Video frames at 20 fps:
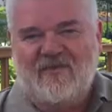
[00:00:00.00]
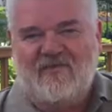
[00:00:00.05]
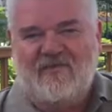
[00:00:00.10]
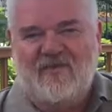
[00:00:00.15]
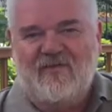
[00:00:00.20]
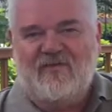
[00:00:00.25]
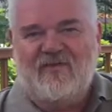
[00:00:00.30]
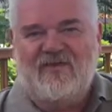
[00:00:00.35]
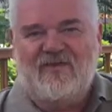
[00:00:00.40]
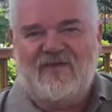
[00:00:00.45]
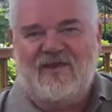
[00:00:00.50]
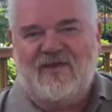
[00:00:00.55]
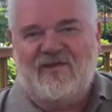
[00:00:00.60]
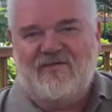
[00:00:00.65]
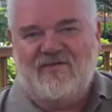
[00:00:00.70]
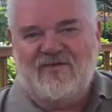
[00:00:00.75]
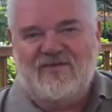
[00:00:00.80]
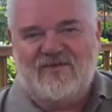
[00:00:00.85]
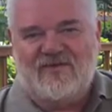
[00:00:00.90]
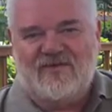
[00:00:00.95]
my 50th
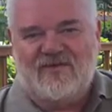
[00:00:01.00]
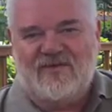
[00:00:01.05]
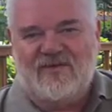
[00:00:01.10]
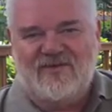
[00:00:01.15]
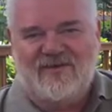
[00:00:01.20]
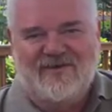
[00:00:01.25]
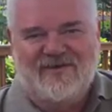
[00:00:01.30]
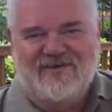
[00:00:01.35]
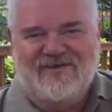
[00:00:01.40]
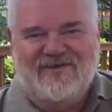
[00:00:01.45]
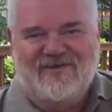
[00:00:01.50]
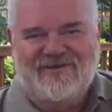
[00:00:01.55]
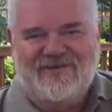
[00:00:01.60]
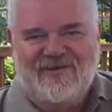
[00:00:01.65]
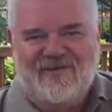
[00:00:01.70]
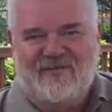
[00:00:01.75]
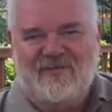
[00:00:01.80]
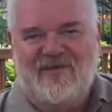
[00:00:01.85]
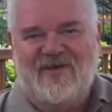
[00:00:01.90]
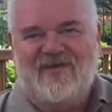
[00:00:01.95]
anniversary
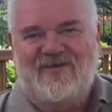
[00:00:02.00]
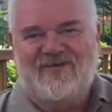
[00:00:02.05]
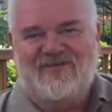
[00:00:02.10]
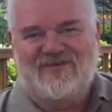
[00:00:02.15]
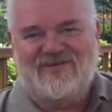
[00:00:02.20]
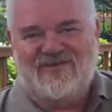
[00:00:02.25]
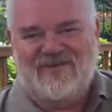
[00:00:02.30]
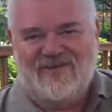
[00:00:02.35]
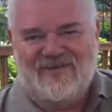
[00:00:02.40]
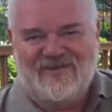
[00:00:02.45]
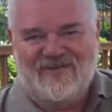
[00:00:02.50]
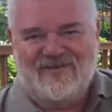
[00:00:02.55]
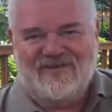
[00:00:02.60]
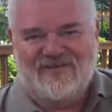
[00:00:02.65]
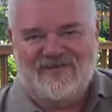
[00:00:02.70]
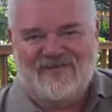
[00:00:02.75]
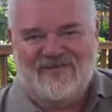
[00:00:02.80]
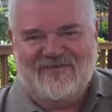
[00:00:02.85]
of being an Australian.